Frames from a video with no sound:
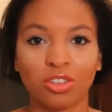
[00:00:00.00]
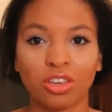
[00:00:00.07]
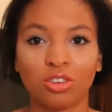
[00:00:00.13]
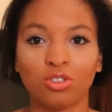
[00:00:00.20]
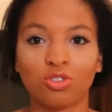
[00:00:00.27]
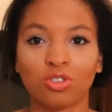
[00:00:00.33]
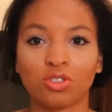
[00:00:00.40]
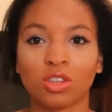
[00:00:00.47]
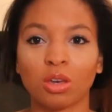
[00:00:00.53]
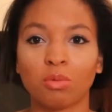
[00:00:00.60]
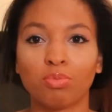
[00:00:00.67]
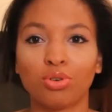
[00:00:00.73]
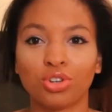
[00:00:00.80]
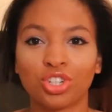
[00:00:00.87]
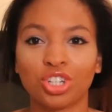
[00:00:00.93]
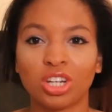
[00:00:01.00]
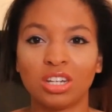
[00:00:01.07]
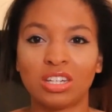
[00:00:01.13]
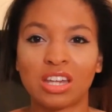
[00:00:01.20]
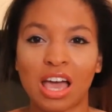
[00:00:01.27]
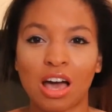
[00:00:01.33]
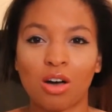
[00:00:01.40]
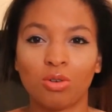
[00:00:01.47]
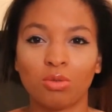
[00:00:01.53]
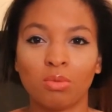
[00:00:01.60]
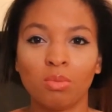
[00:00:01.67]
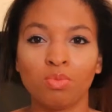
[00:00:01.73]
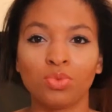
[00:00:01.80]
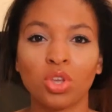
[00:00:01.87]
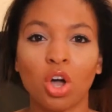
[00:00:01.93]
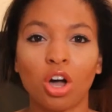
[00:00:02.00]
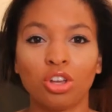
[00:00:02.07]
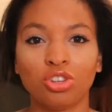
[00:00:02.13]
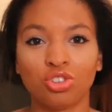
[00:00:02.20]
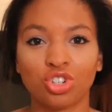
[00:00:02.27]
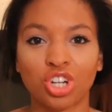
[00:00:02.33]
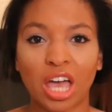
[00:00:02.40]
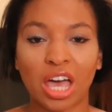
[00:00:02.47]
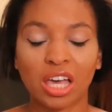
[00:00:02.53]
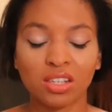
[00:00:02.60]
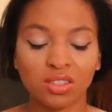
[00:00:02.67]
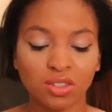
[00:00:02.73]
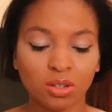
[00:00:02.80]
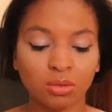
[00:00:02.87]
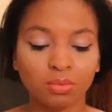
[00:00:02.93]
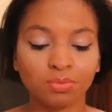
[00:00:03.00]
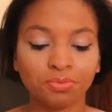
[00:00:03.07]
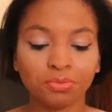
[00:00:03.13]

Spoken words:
like you're just like pushing down on your chest.